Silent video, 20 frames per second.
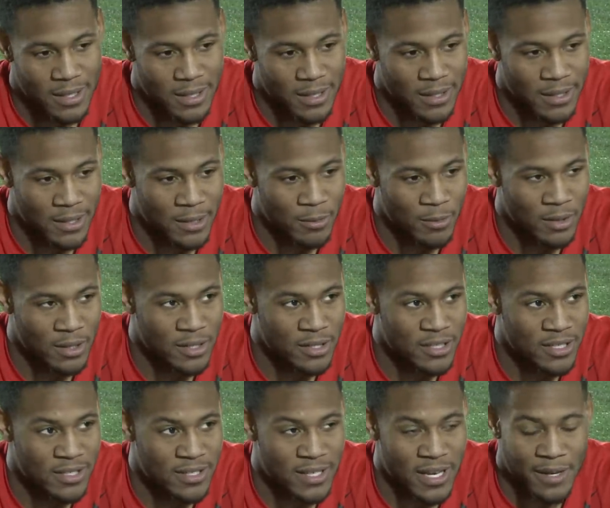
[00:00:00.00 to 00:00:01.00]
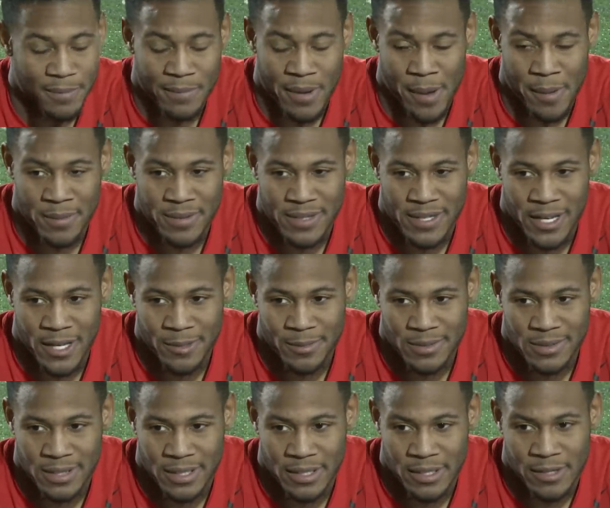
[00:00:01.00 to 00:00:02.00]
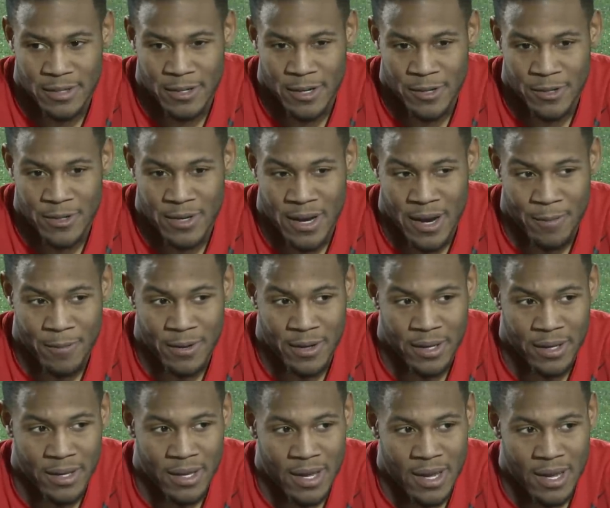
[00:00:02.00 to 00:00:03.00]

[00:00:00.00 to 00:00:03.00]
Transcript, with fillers: Uh, it really just take baby steps. You know, you really,